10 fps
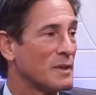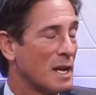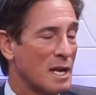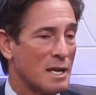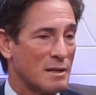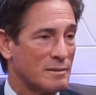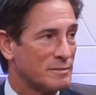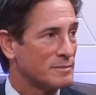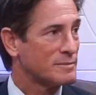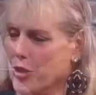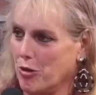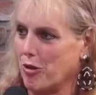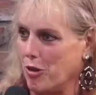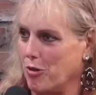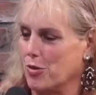And she took
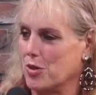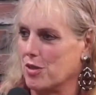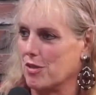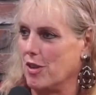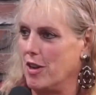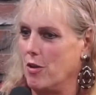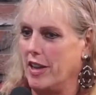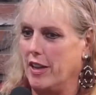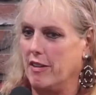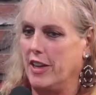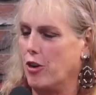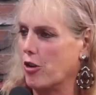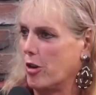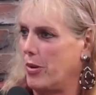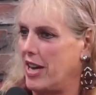those in
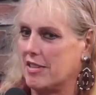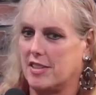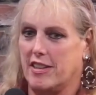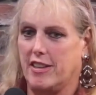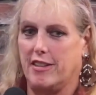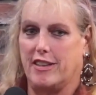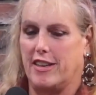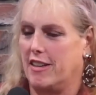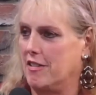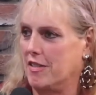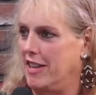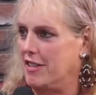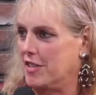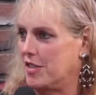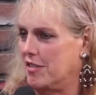her capacity
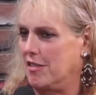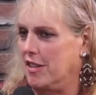as